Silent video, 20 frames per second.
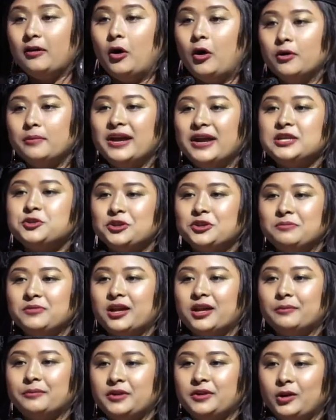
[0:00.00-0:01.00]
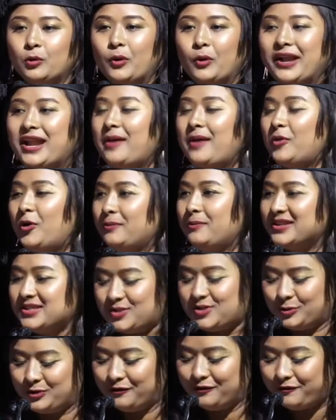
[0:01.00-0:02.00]
on my dream company when I'm on my
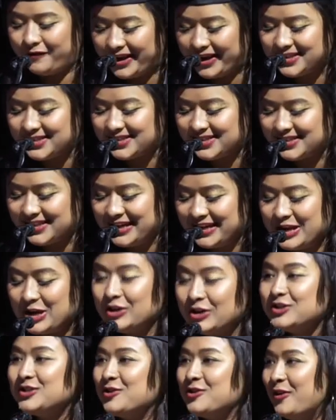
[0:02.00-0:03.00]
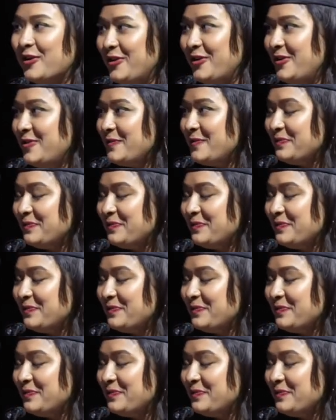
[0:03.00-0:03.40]
student phase. So